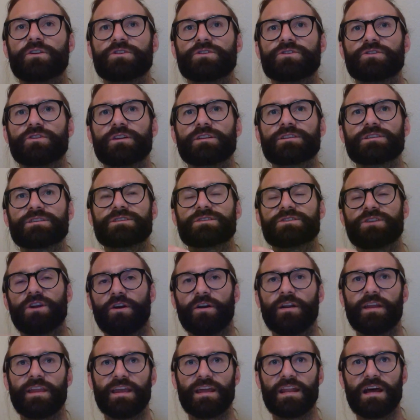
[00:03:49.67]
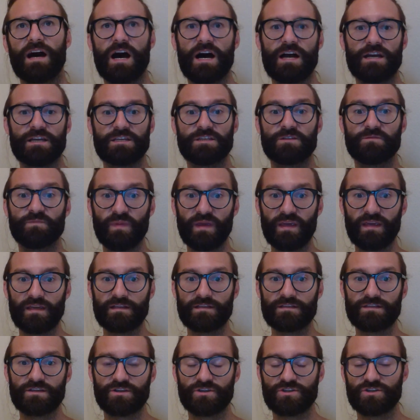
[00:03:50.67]
so you're not starting at high
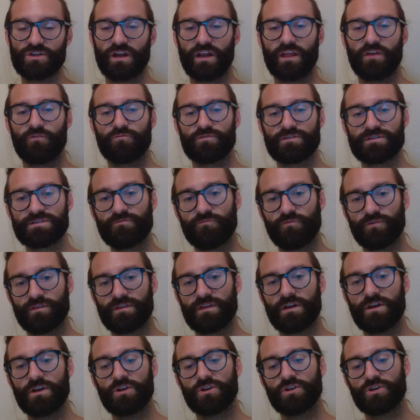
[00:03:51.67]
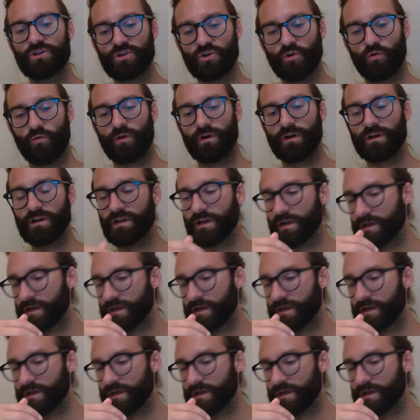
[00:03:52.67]
speeds, you're starting with short